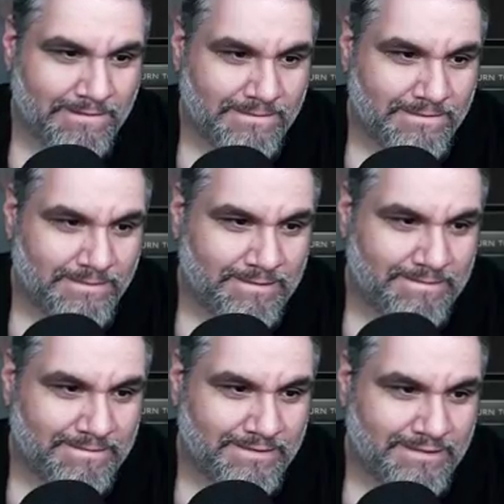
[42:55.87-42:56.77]

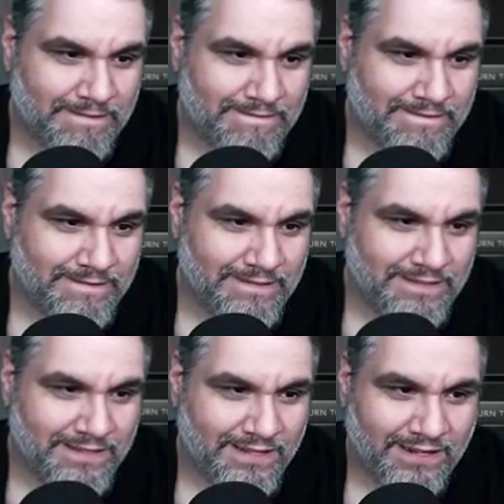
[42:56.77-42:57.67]
try again.
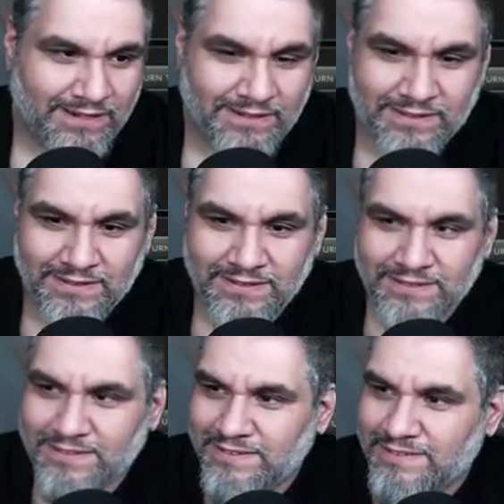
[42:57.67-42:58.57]

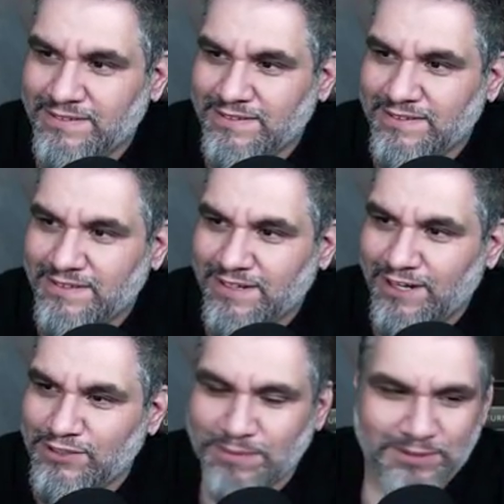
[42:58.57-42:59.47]
try again.
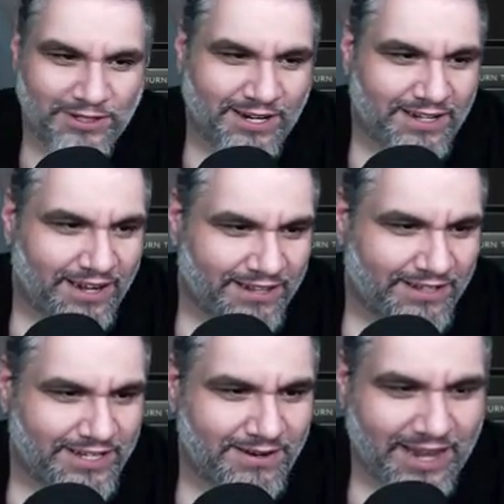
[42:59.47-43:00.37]
Untrumped tuna. I
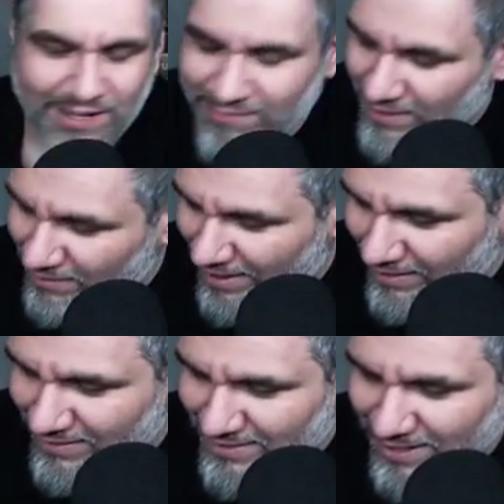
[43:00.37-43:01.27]
thought you had a regular